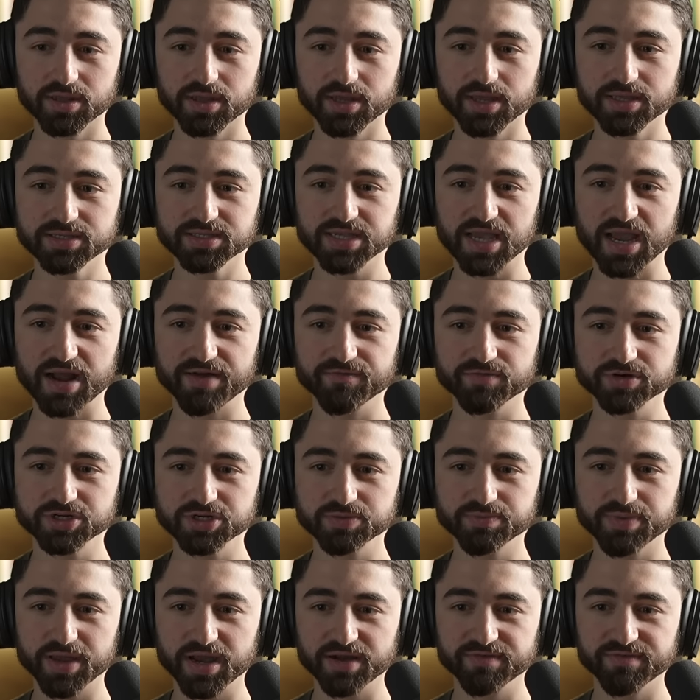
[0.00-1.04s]
Its
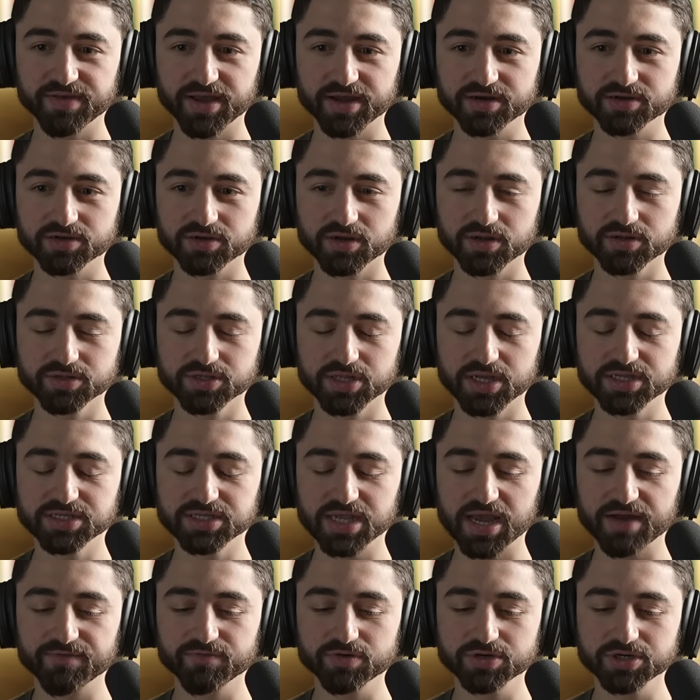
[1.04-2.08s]
average impact fact, its,
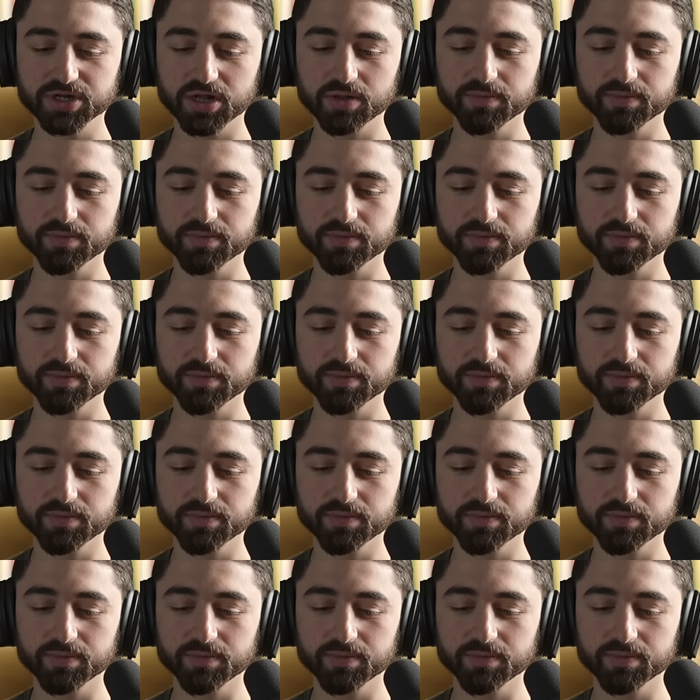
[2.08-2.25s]
its average